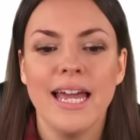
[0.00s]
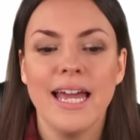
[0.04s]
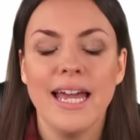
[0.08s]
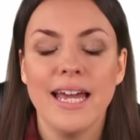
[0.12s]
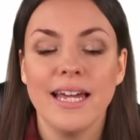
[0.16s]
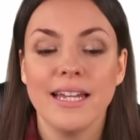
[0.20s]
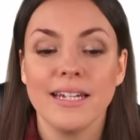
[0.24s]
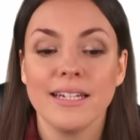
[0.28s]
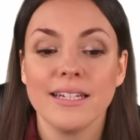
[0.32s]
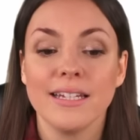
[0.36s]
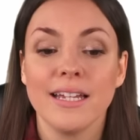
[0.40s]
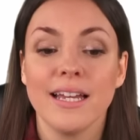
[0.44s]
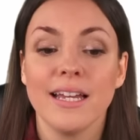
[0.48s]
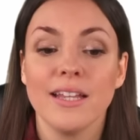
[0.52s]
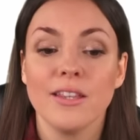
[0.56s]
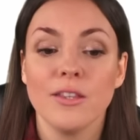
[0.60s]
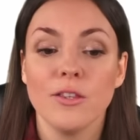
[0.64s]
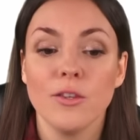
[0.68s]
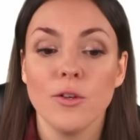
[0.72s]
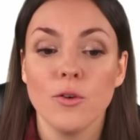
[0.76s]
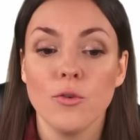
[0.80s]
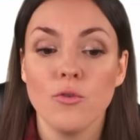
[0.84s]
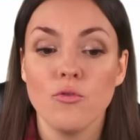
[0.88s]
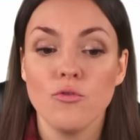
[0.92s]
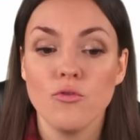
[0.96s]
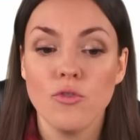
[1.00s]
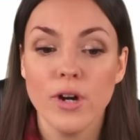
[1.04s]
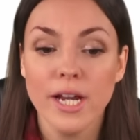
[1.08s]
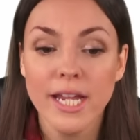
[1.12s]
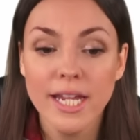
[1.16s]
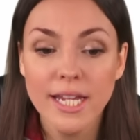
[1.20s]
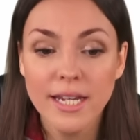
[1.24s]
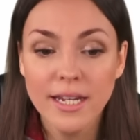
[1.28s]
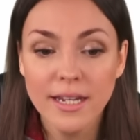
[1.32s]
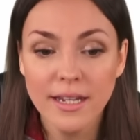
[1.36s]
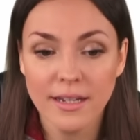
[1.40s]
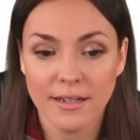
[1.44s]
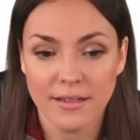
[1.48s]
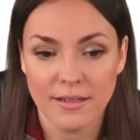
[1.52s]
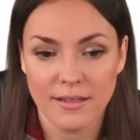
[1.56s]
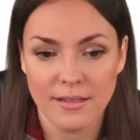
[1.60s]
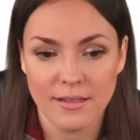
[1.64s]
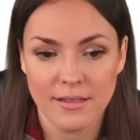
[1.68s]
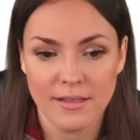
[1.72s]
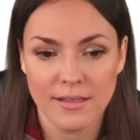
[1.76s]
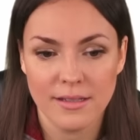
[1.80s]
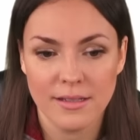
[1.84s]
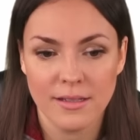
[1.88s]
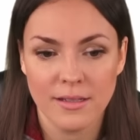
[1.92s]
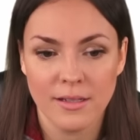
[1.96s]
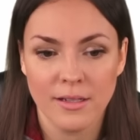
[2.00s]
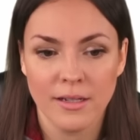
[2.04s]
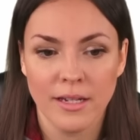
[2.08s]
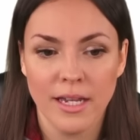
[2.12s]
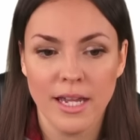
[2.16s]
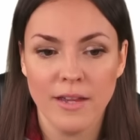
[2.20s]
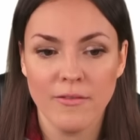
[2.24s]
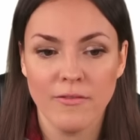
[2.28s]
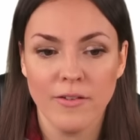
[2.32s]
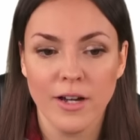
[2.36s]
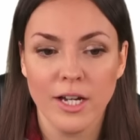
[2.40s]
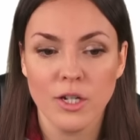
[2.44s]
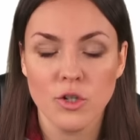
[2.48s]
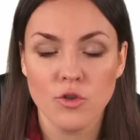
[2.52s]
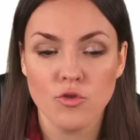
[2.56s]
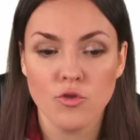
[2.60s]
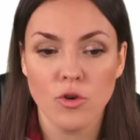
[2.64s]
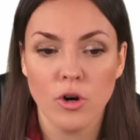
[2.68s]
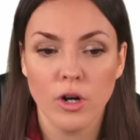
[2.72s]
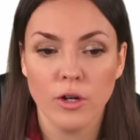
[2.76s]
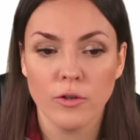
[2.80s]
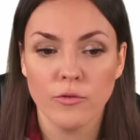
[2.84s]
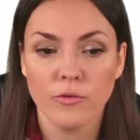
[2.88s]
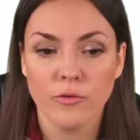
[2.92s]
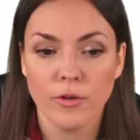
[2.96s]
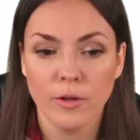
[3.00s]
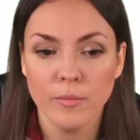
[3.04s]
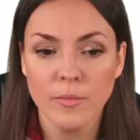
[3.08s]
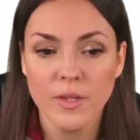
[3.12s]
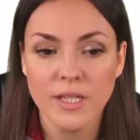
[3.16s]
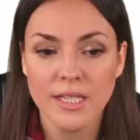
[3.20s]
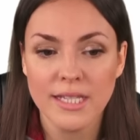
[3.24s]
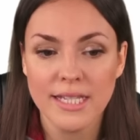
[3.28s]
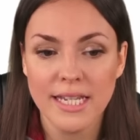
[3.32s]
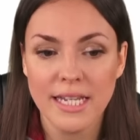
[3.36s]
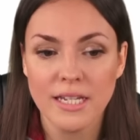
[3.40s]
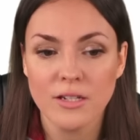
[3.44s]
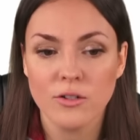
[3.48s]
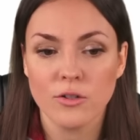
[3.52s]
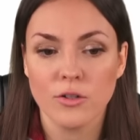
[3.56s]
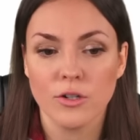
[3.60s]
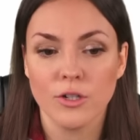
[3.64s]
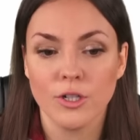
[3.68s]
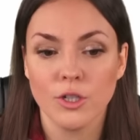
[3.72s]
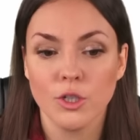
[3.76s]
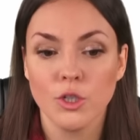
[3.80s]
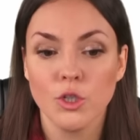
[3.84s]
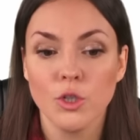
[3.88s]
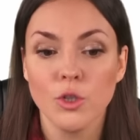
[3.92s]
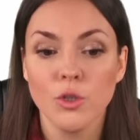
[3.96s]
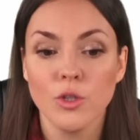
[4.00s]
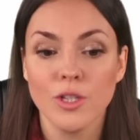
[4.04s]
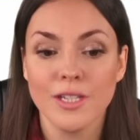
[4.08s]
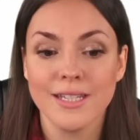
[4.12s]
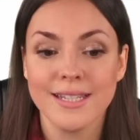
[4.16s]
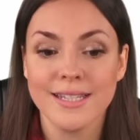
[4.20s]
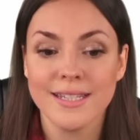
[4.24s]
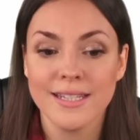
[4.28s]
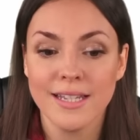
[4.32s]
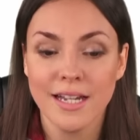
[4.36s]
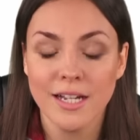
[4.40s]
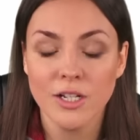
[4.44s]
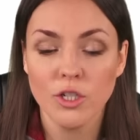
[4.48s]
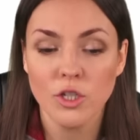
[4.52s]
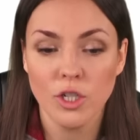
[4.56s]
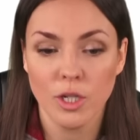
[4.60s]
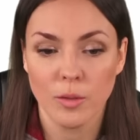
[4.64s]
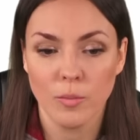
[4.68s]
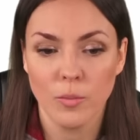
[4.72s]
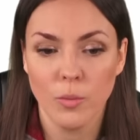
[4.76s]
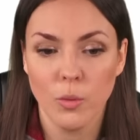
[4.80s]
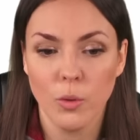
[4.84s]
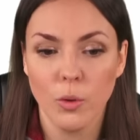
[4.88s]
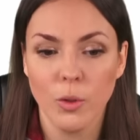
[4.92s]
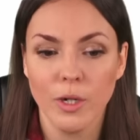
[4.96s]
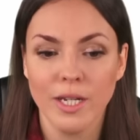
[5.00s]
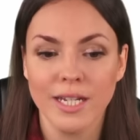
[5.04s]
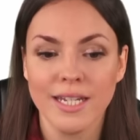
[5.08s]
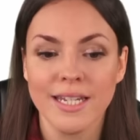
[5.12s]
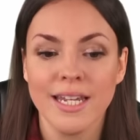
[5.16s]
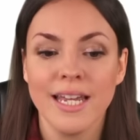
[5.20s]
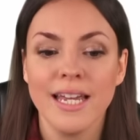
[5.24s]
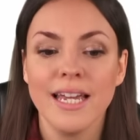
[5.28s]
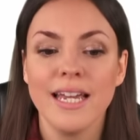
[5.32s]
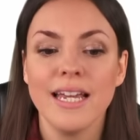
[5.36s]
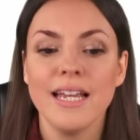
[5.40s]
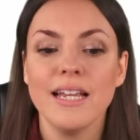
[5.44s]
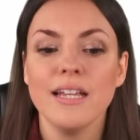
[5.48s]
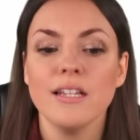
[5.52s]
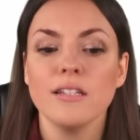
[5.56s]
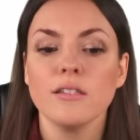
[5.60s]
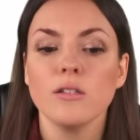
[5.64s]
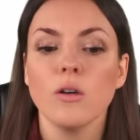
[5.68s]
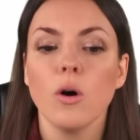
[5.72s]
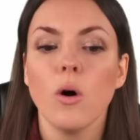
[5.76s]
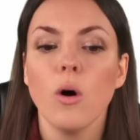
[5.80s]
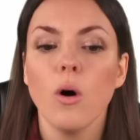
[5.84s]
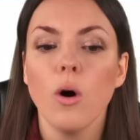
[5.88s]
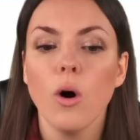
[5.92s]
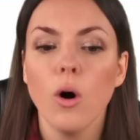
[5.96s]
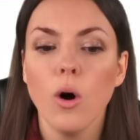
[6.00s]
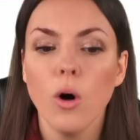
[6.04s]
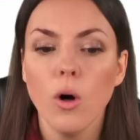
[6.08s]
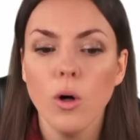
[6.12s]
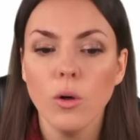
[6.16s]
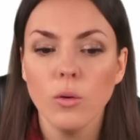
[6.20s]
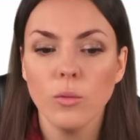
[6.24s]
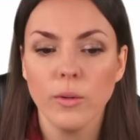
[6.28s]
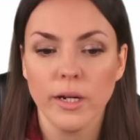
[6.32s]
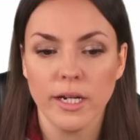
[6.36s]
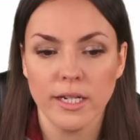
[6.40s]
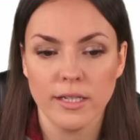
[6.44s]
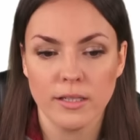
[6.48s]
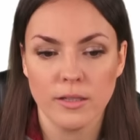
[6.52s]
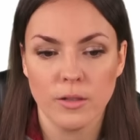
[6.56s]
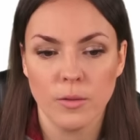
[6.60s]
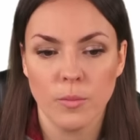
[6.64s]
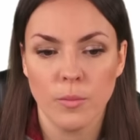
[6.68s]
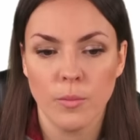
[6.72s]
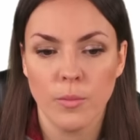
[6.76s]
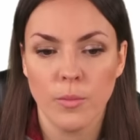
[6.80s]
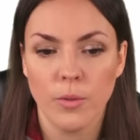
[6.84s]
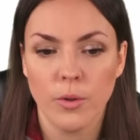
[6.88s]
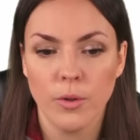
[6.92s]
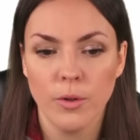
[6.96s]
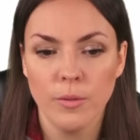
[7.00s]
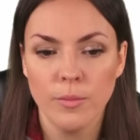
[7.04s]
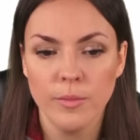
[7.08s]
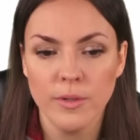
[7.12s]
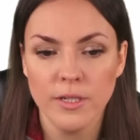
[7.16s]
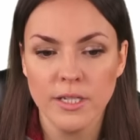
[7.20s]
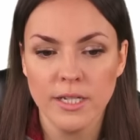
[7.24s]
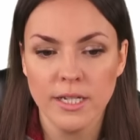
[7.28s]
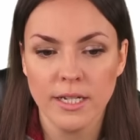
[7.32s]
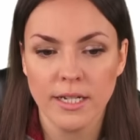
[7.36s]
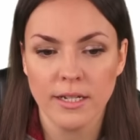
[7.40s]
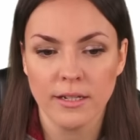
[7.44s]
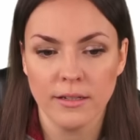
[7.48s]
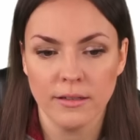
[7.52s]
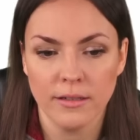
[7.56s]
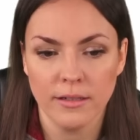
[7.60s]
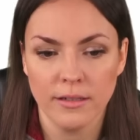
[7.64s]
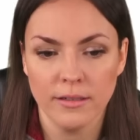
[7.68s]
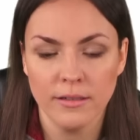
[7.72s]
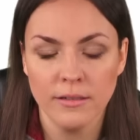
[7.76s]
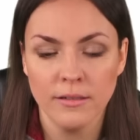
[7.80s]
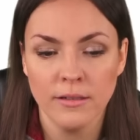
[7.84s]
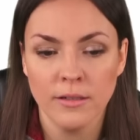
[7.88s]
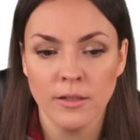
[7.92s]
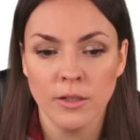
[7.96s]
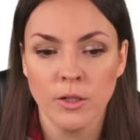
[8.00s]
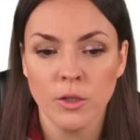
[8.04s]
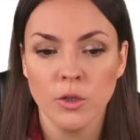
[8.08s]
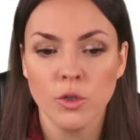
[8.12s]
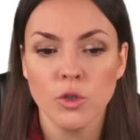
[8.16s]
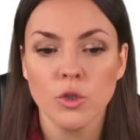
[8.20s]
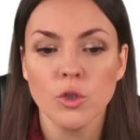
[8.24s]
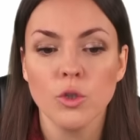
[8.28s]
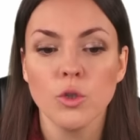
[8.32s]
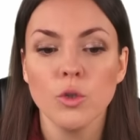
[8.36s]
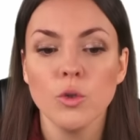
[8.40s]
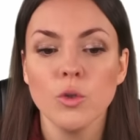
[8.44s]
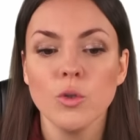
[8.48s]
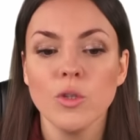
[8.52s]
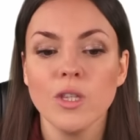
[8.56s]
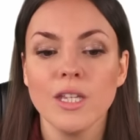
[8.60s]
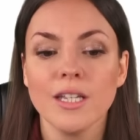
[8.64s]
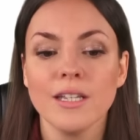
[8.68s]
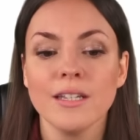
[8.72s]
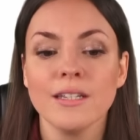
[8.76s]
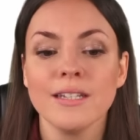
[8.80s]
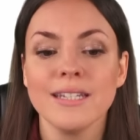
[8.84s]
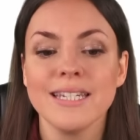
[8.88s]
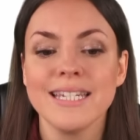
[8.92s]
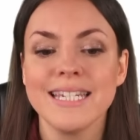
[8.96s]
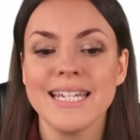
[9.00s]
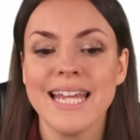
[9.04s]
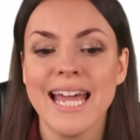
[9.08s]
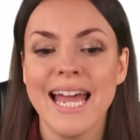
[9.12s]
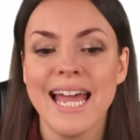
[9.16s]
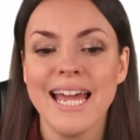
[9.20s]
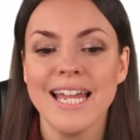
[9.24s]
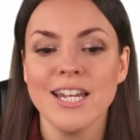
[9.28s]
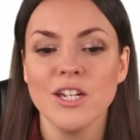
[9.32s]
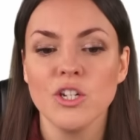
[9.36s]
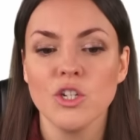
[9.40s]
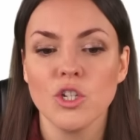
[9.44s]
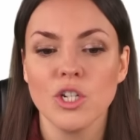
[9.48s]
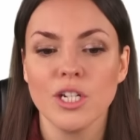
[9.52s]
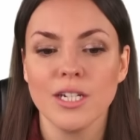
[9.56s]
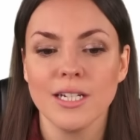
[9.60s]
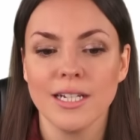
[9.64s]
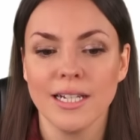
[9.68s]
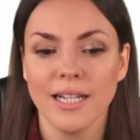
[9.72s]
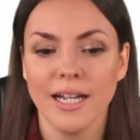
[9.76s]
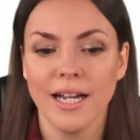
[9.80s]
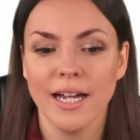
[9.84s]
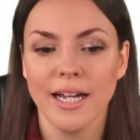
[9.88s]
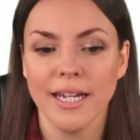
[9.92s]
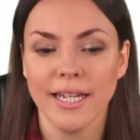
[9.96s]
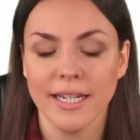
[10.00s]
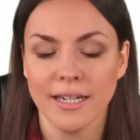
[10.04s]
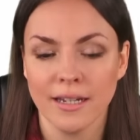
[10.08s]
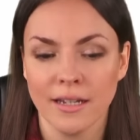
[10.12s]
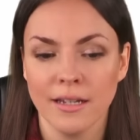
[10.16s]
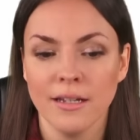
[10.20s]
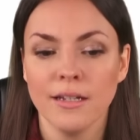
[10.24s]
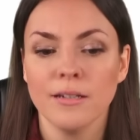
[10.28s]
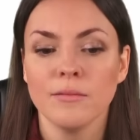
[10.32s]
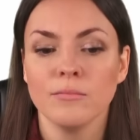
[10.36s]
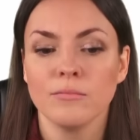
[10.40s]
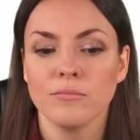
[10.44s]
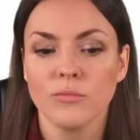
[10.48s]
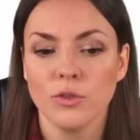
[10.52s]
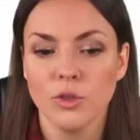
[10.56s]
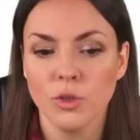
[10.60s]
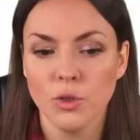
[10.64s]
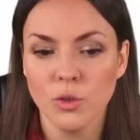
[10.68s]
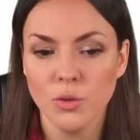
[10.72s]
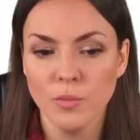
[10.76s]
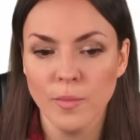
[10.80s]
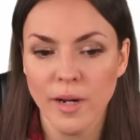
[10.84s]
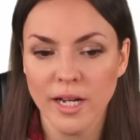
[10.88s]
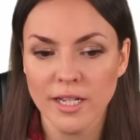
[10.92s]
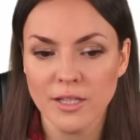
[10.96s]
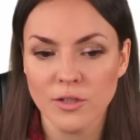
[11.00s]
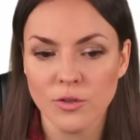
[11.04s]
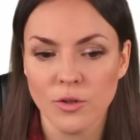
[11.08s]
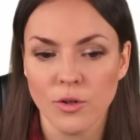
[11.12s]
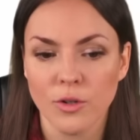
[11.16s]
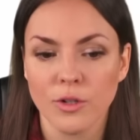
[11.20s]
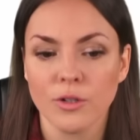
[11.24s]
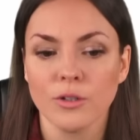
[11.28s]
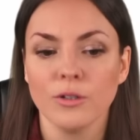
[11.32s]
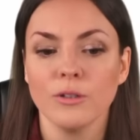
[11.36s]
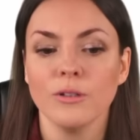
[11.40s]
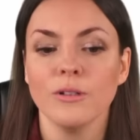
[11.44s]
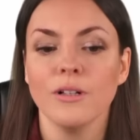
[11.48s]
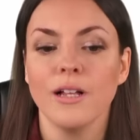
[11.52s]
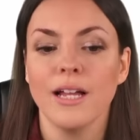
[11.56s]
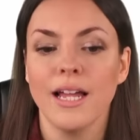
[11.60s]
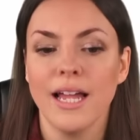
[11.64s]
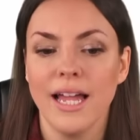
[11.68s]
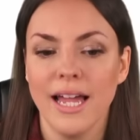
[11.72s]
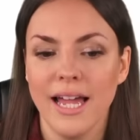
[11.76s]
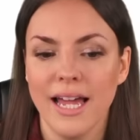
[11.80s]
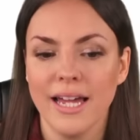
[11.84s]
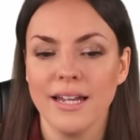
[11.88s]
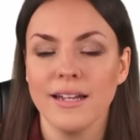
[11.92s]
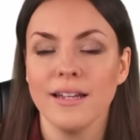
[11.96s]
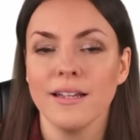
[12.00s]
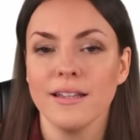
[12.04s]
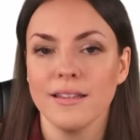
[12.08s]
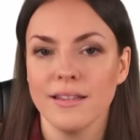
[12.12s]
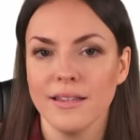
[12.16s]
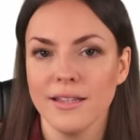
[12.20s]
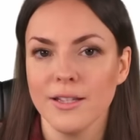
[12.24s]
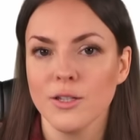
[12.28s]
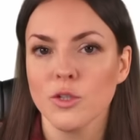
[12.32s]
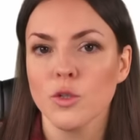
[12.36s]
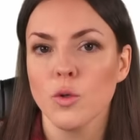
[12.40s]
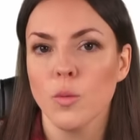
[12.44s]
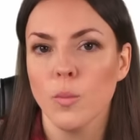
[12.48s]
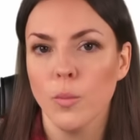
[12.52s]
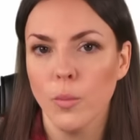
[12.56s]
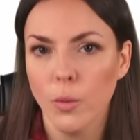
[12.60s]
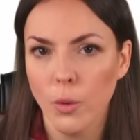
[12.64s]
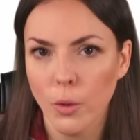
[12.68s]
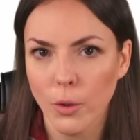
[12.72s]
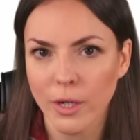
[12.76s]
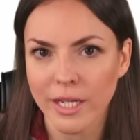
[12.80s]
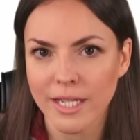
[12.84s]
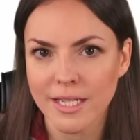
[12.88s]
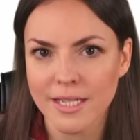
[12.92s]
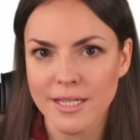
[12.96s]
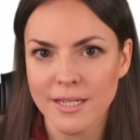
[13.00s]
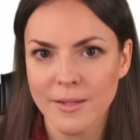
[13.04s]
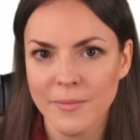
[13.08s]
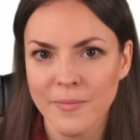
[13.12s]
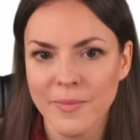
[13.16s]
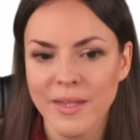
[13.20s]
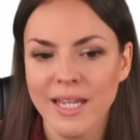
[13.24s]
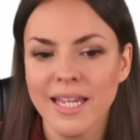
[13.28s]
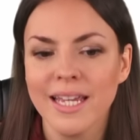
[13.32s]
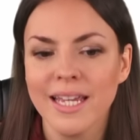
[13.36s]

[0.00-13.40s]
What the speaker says: And the radius, if I draw it from the center to this touching point, is always perpendicular to the tangent line to my circle at this point.